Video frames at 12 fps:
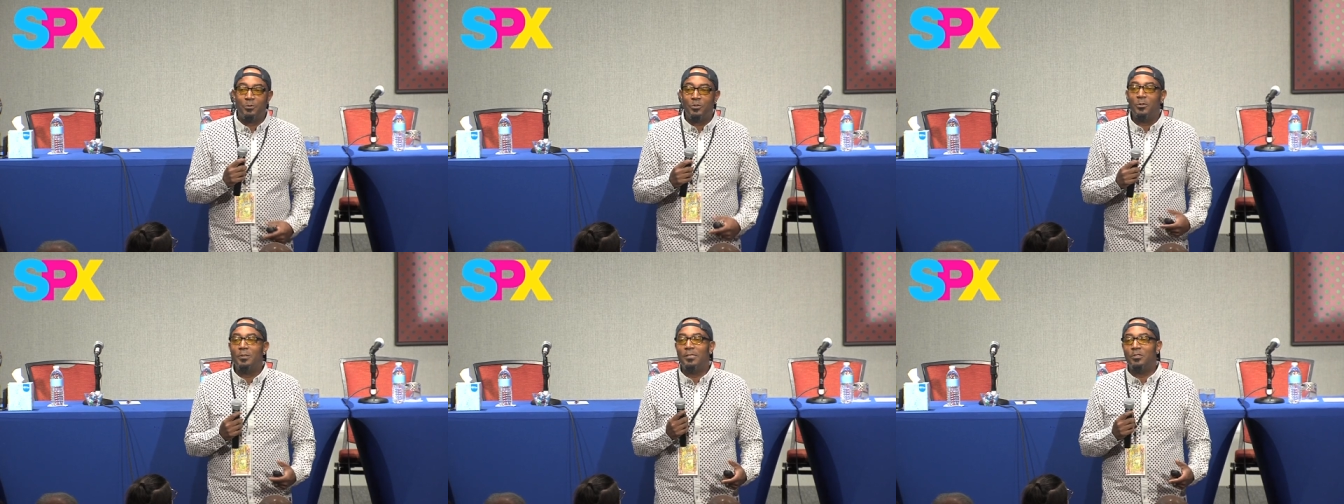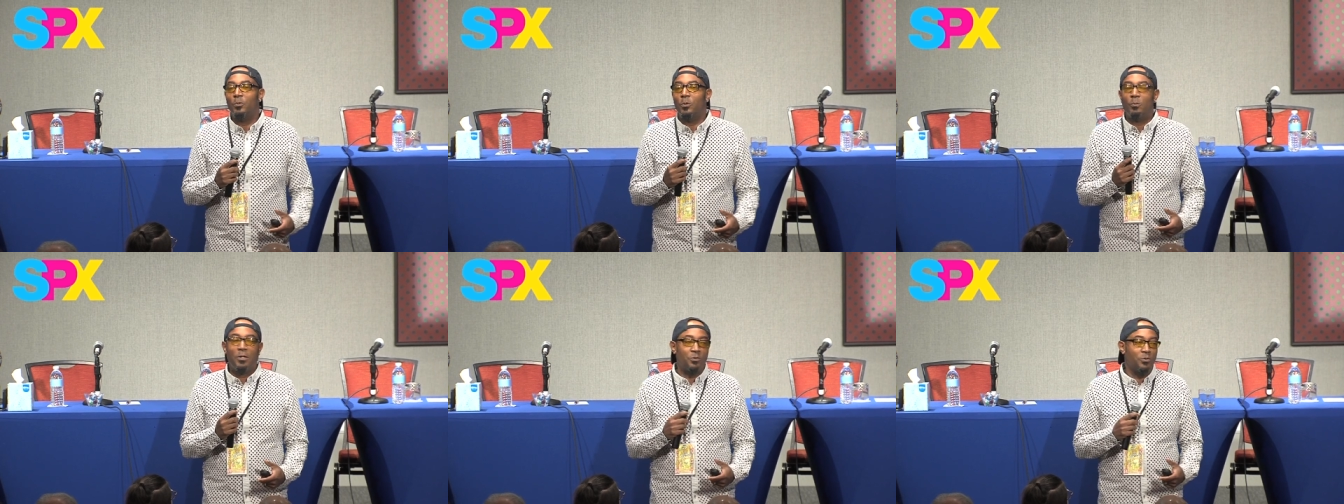turned into a
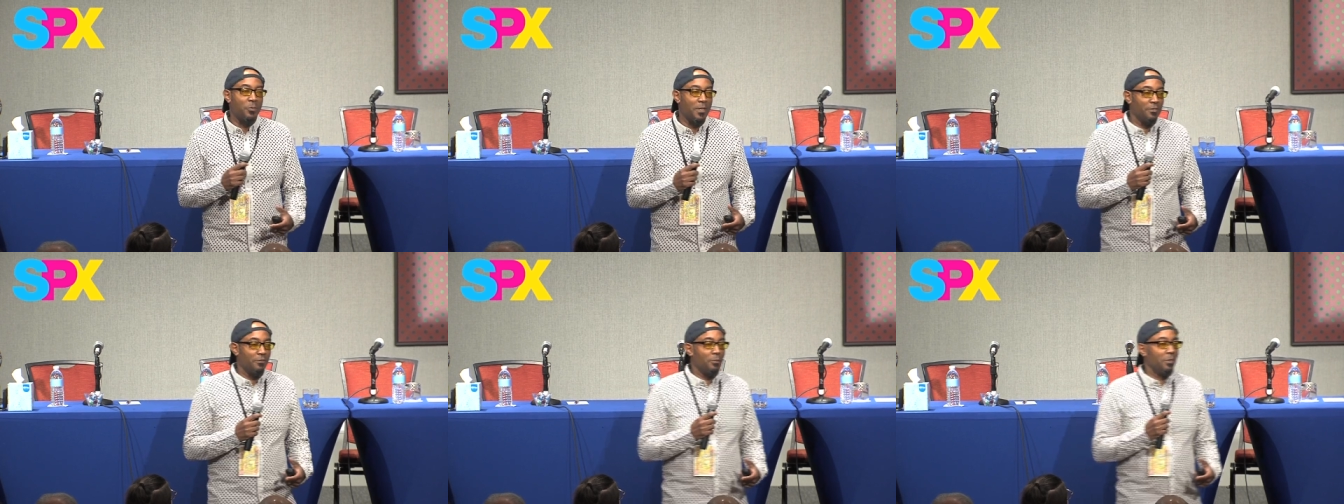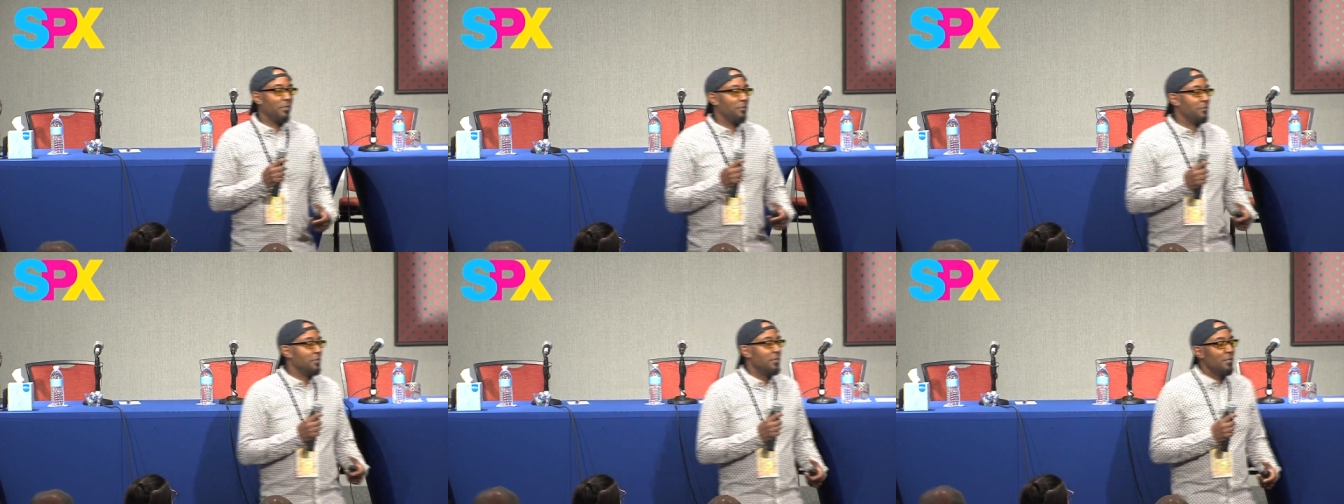retrospective
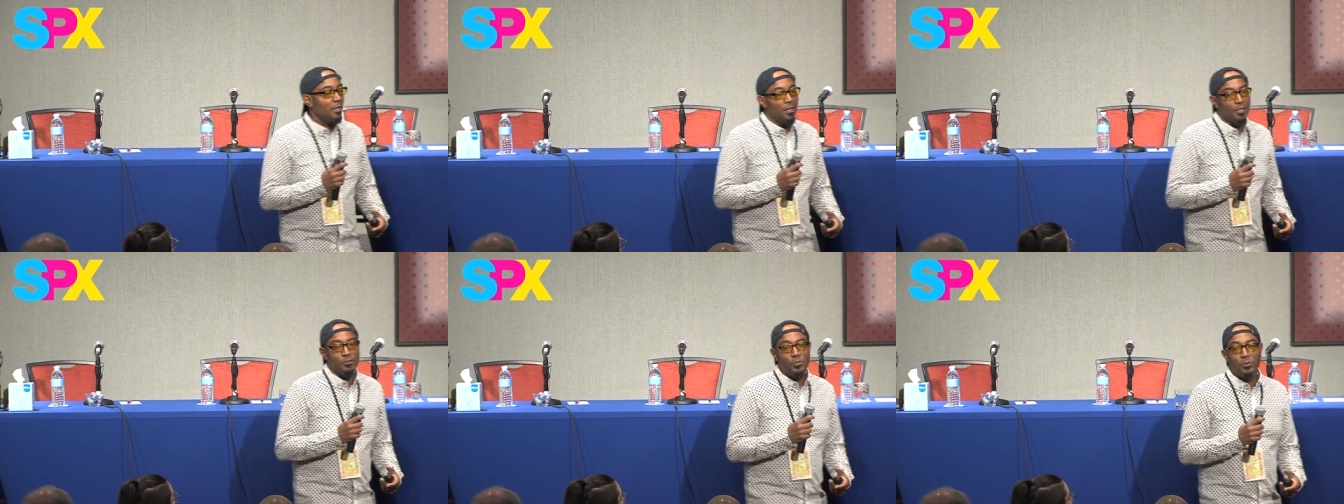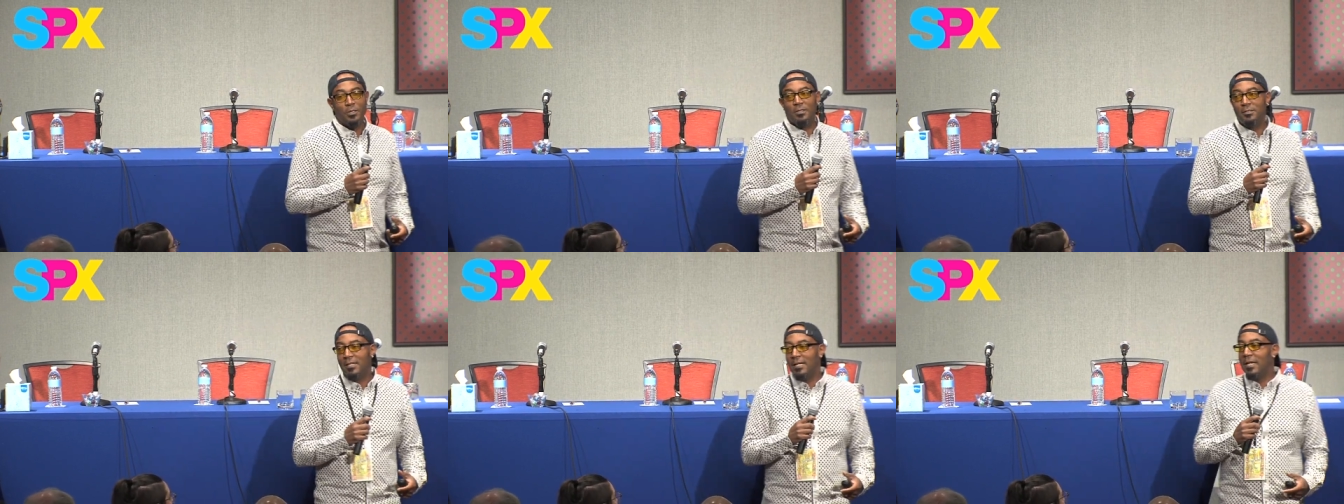because two
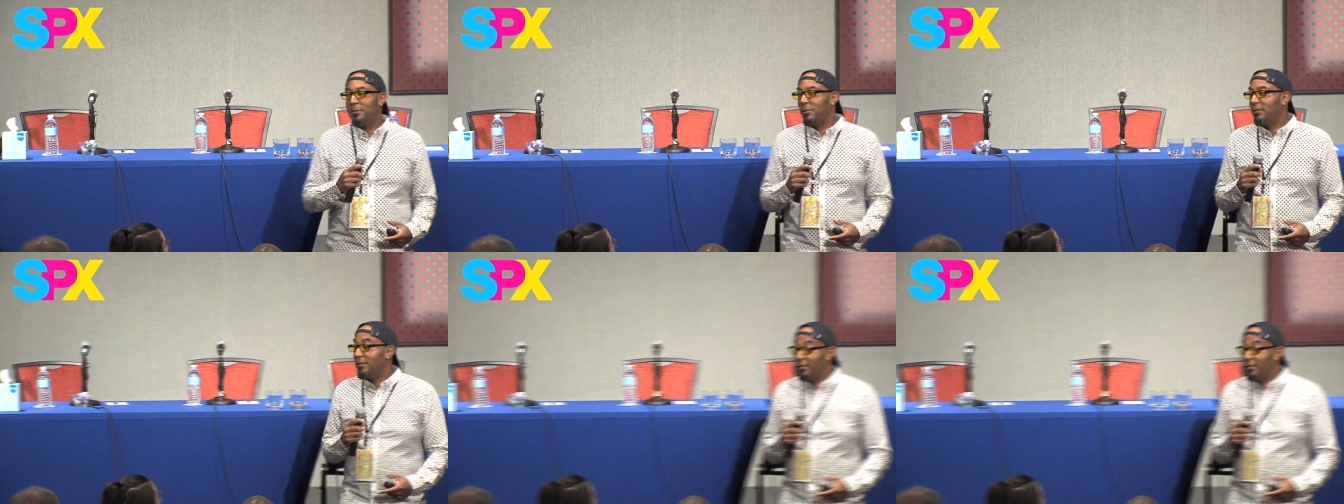things that happened